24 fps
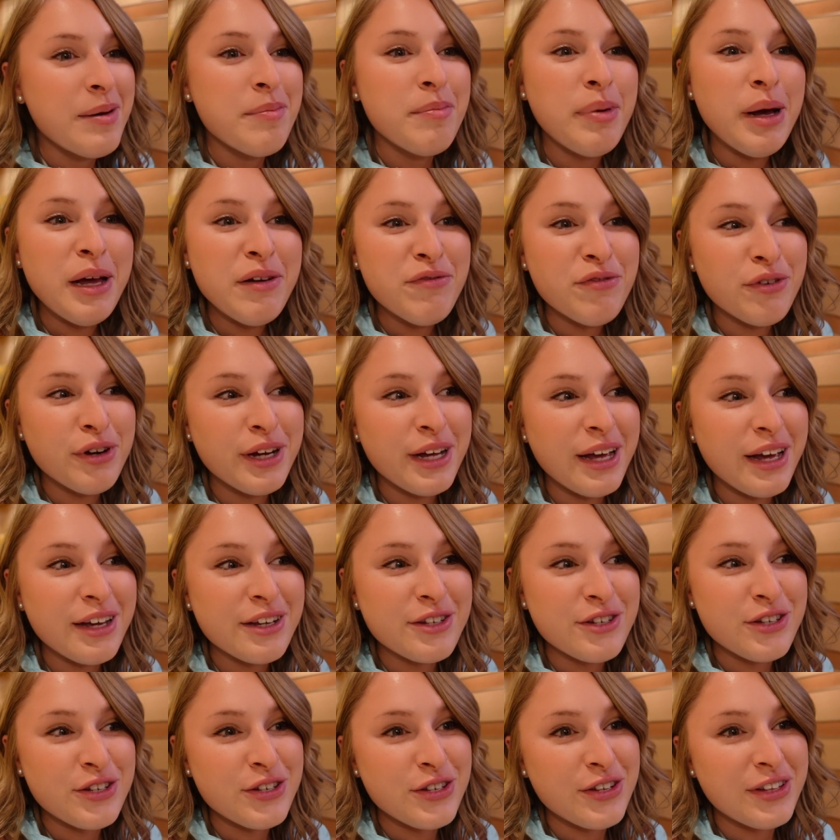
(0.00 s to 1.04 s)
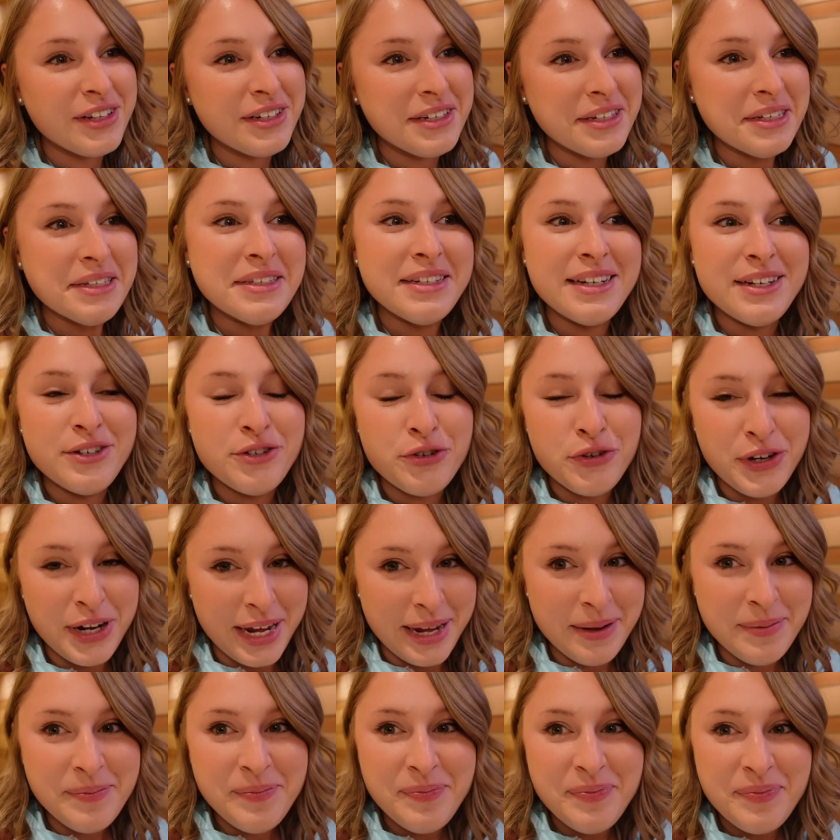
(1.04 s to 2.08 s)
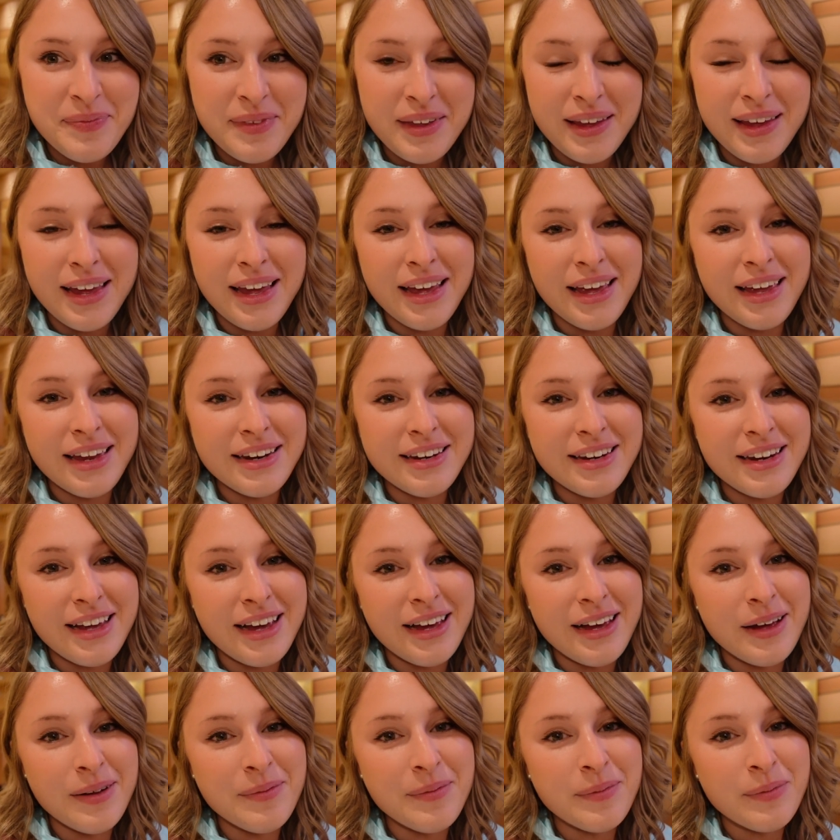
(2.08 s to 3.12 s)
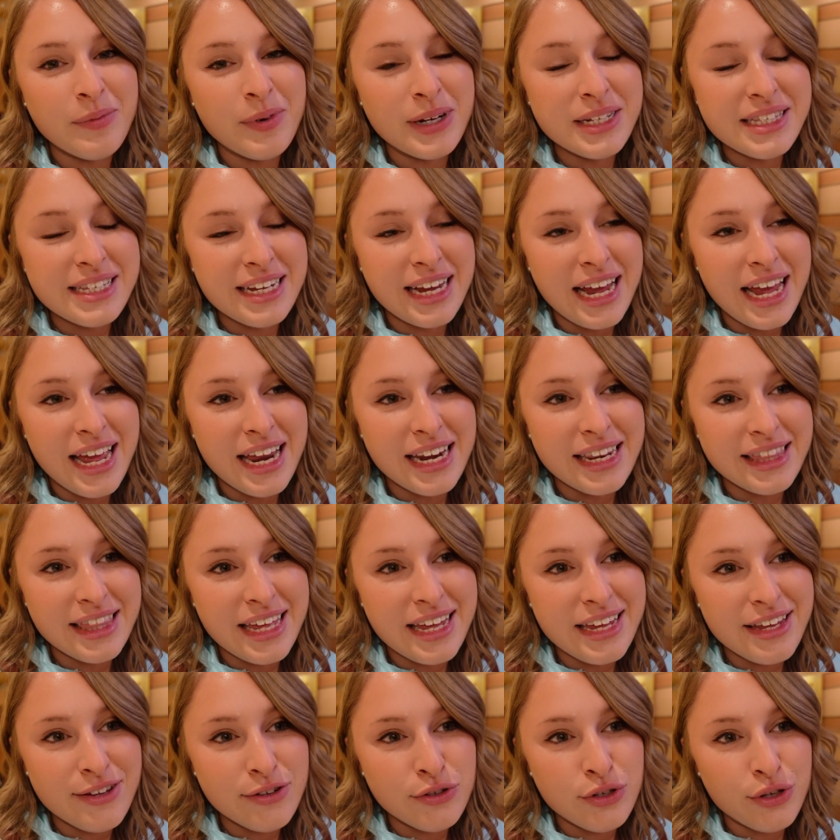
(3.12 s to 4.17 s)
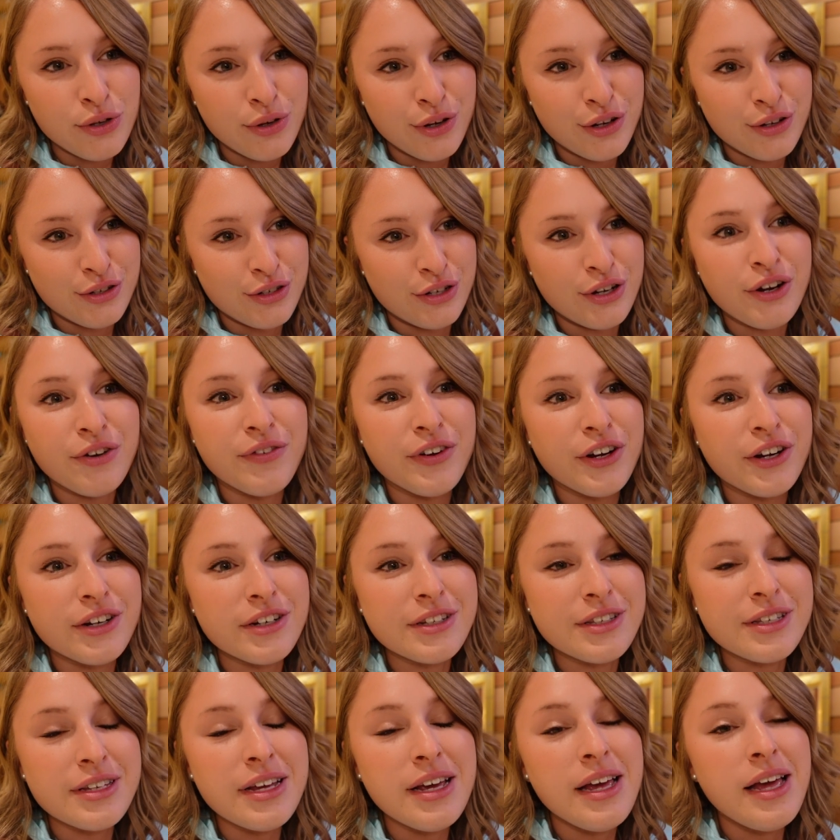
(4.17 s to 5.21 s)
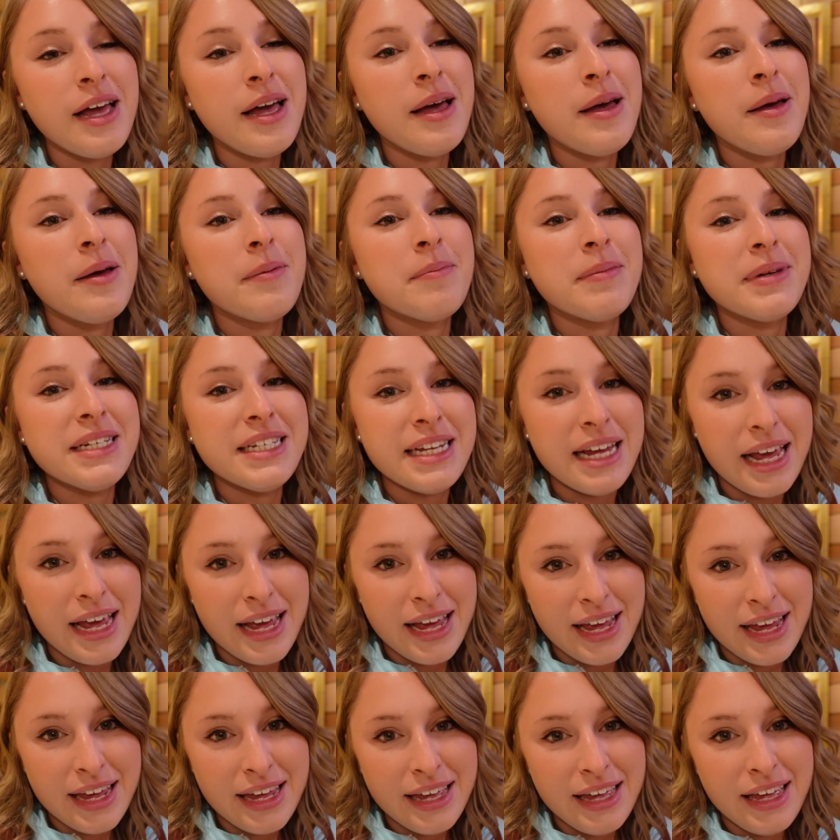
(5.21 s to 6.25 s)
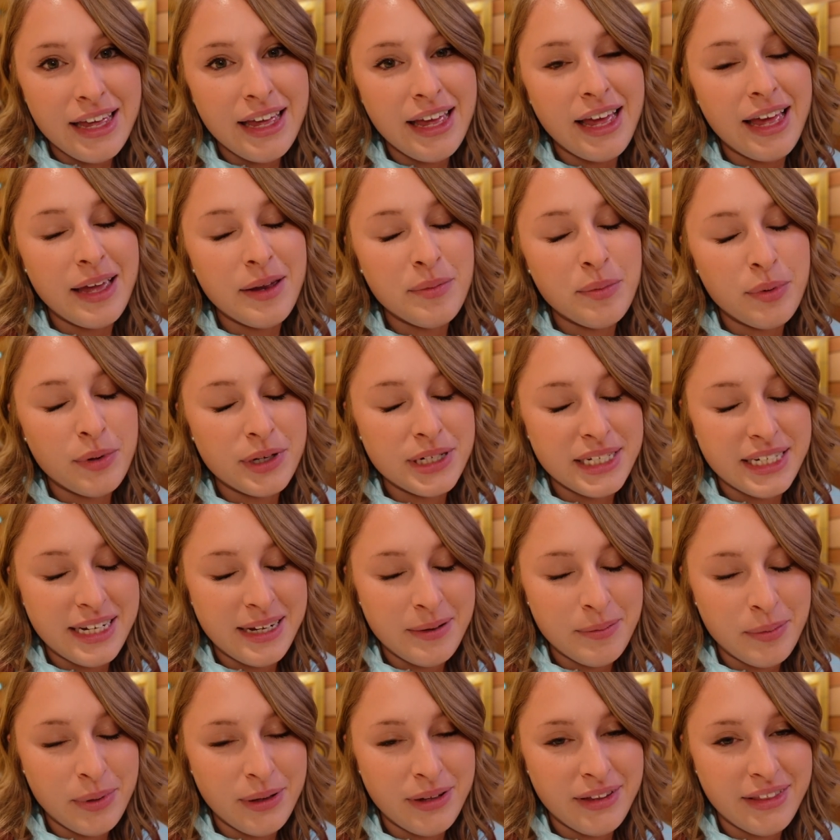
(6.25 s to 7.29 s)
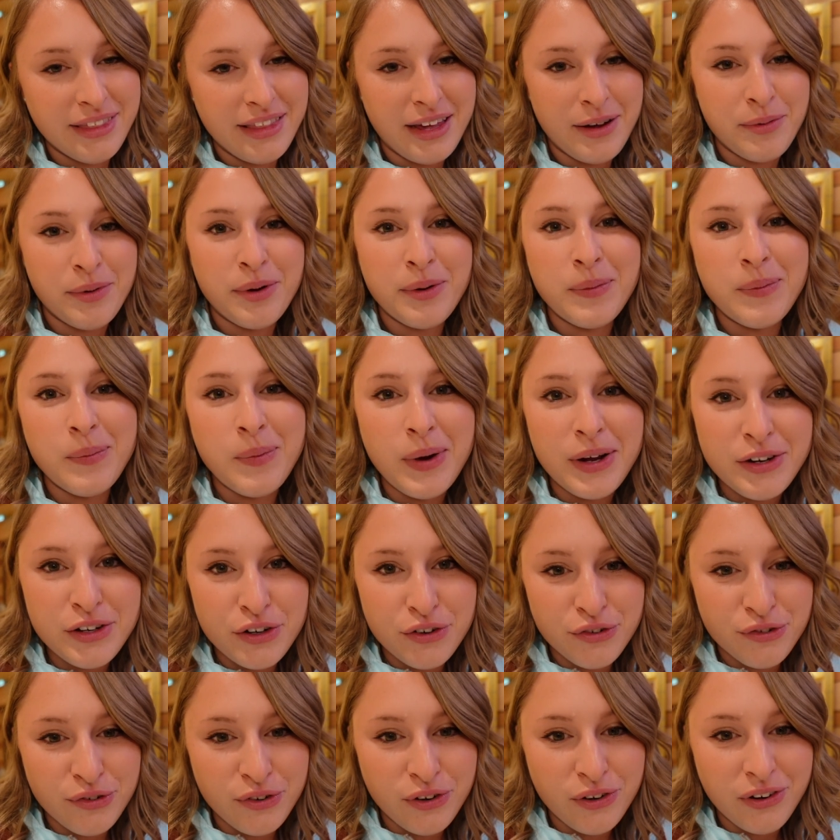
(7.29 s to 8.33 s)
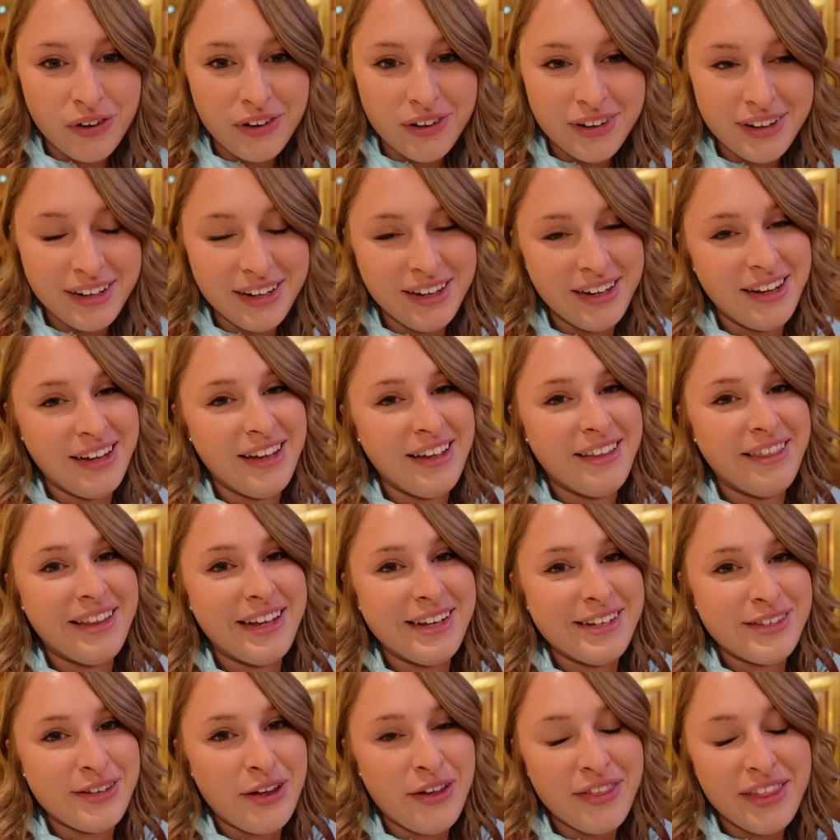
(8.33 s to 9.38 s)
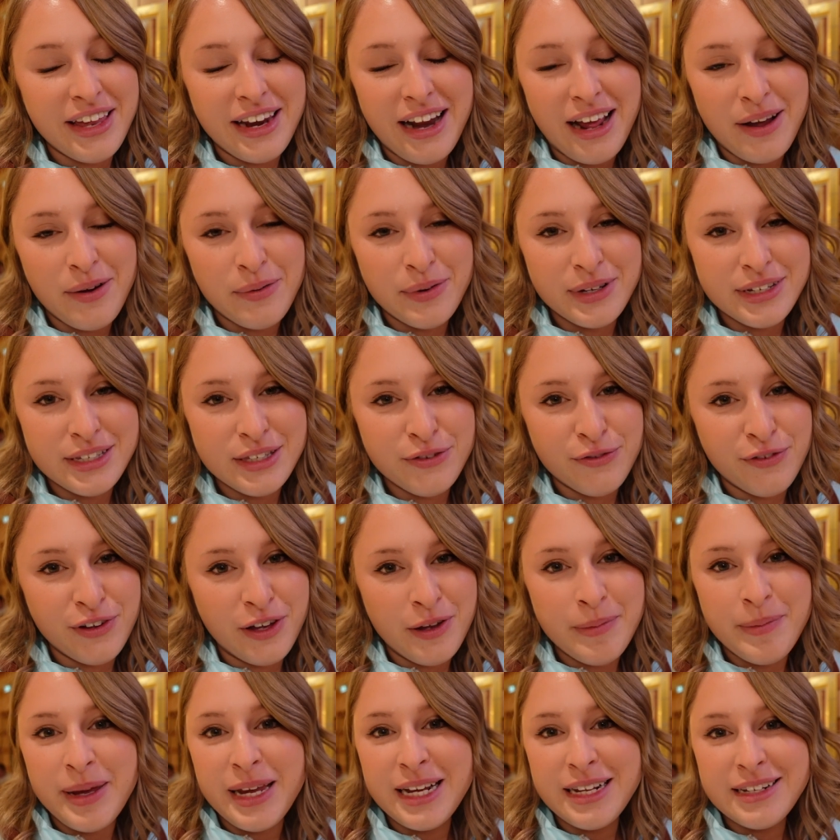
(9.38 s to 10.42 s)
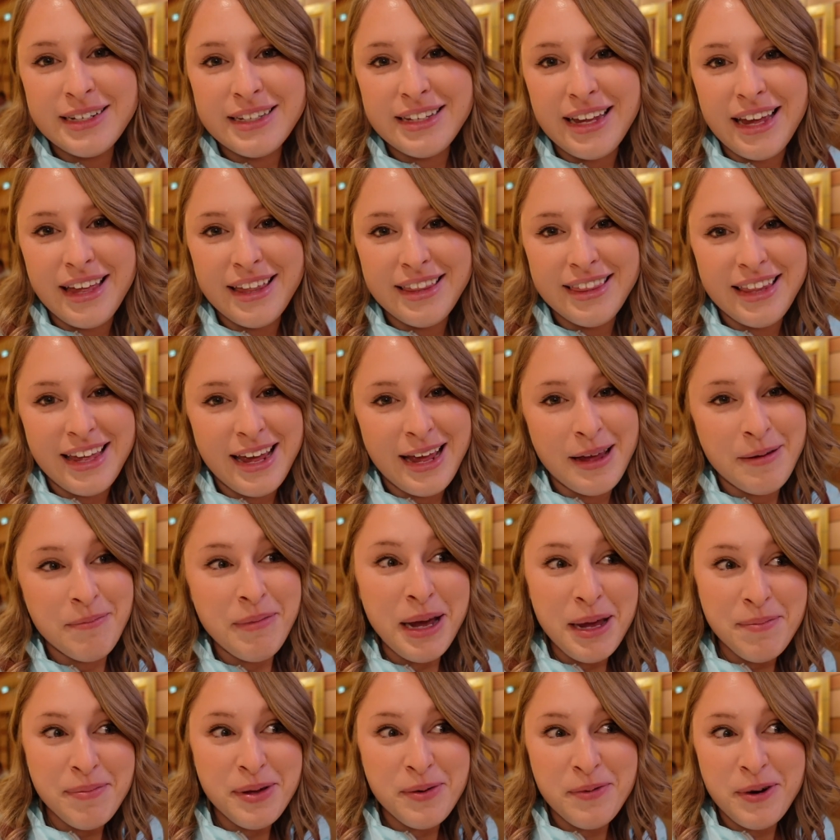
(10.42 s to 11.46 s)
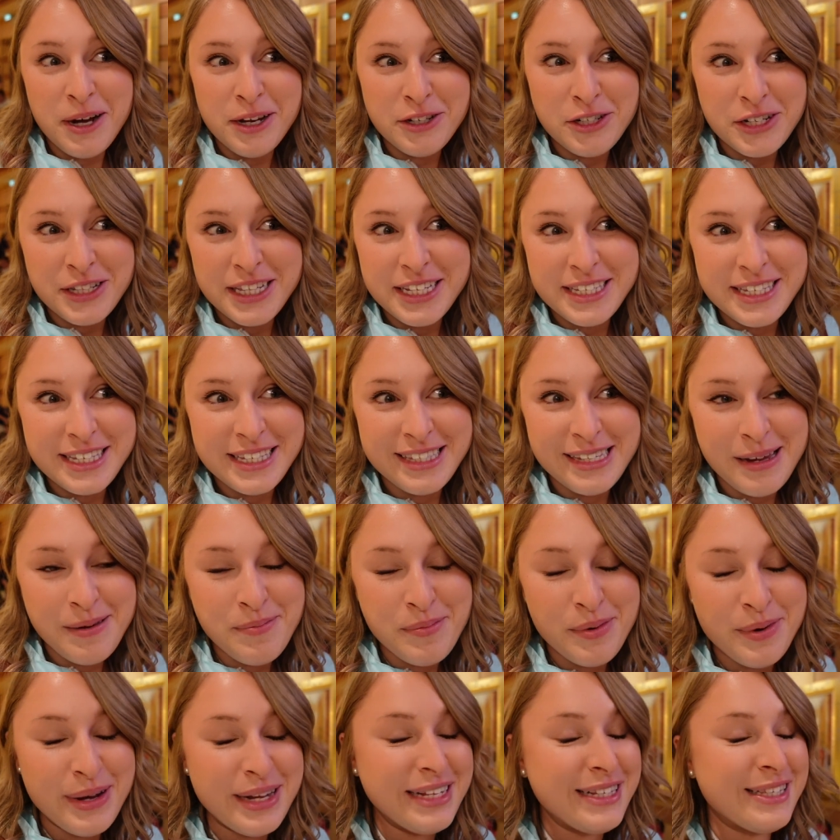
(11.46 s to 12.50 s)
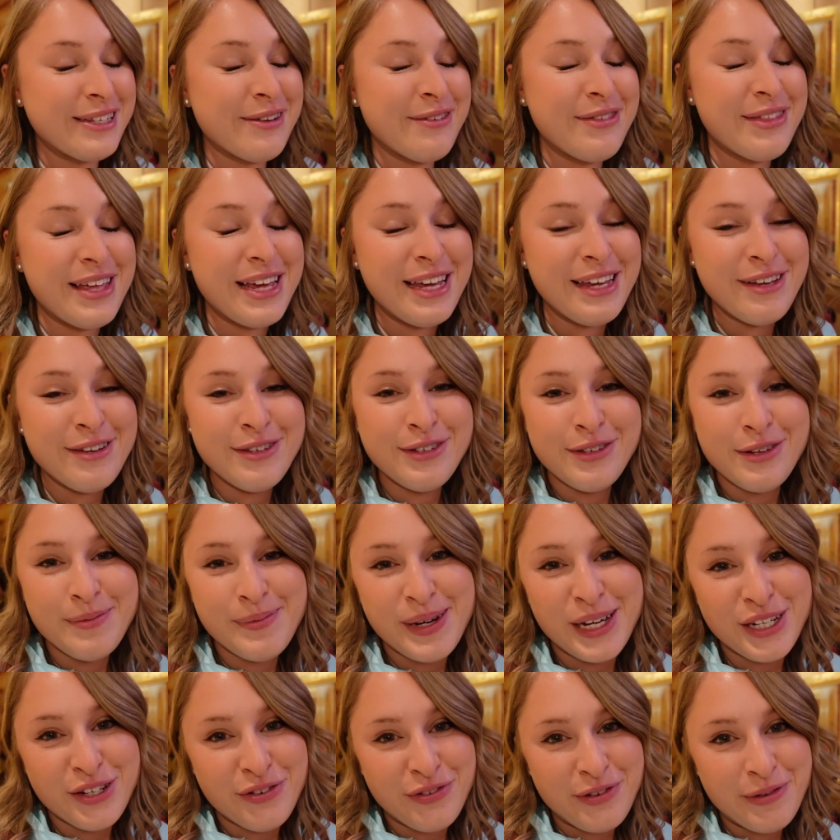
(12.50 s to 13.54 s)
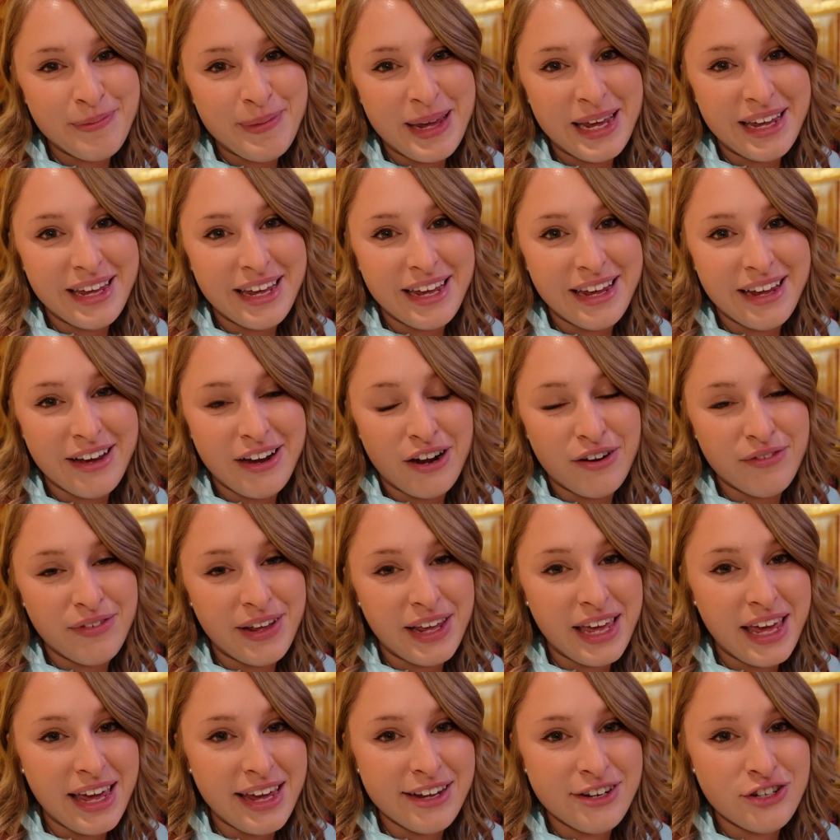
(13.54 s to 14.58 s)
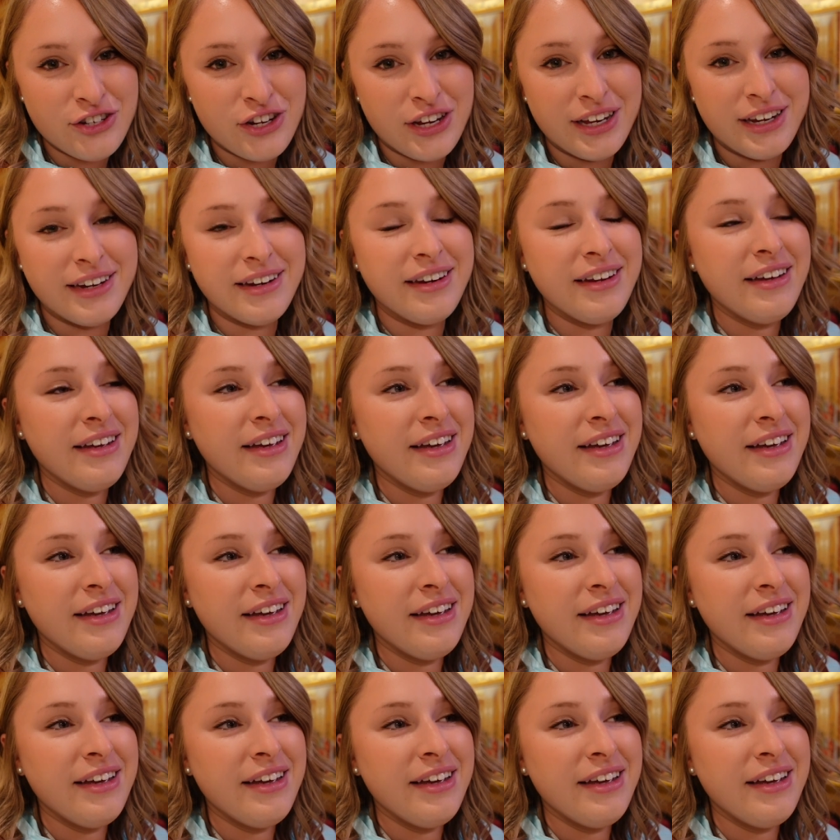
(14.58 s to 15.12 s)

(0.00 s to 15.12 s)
bon voyage to the Disney Dream. And um, once again, thank you to our servers, Vijay and Pradeep. They were wonderful. They saw that I was filming, and they might be watching this at some point, so thank you so much for making our vacation